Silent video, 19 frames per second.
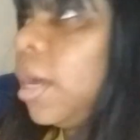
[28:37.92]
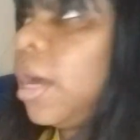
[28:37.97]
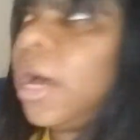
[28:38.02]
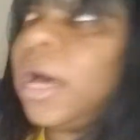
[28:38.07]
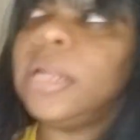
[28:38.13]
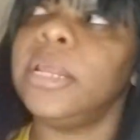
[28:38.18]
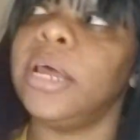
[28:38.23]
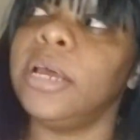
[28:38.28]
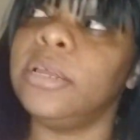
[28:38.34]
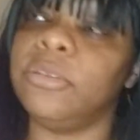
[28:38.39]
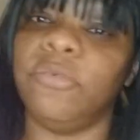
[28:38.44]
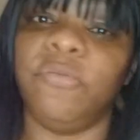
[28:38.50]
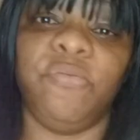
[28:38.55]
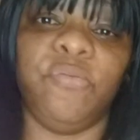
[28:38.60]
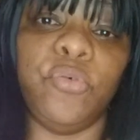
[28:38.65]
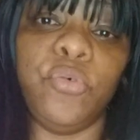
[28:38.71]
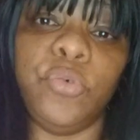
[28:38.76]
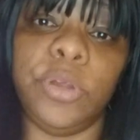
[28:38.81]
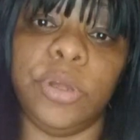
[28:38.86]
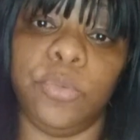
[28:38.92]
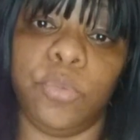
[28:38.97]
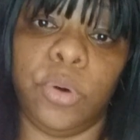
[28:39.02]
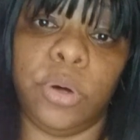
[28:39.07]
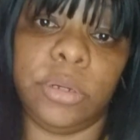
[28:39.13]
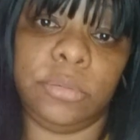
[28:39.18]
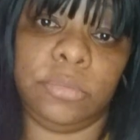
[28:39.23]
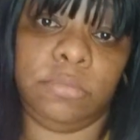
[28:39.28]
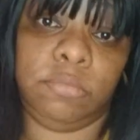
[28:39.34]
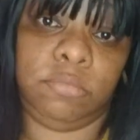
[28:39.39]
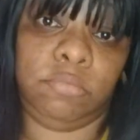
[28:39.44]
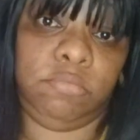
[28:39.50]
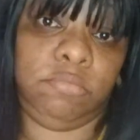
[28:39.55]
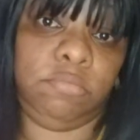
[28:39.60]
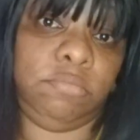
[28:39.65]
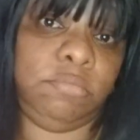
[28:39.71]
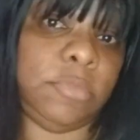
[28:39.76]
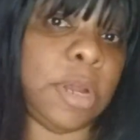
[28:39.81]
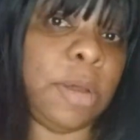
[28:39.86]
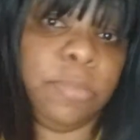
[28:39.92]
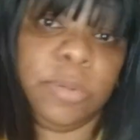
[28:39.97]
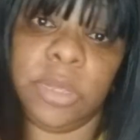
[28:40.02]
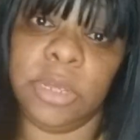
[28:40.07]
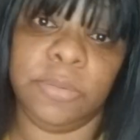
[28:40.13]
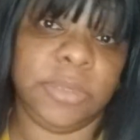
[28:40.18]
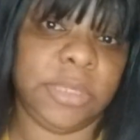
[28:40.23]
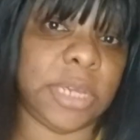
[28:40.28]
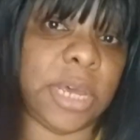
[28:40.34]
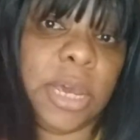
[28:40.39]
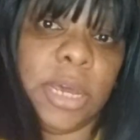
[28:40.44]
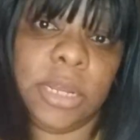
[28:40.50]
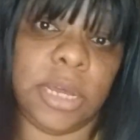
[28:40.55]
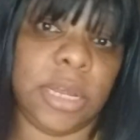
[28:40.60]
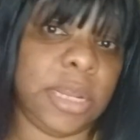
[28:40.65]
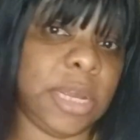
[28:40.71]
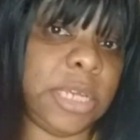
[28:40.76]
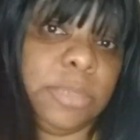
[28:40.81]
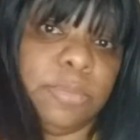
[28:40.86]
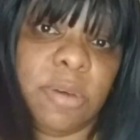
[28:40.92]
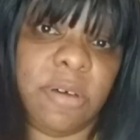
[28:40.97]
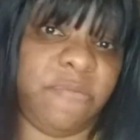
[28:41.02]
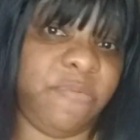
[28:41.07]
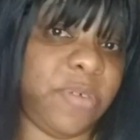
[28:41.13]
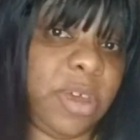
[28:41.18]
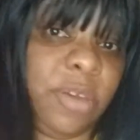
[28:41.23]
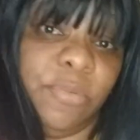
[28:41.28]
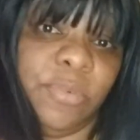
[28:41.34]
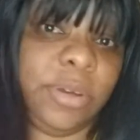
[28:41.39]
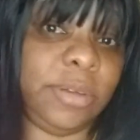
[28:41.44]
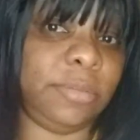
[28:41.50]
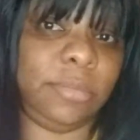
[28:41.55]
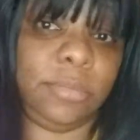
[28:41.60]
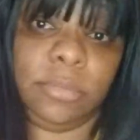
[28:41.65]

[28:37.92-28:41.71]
I like the fruity one. I'm keep saying that. That's my favorite.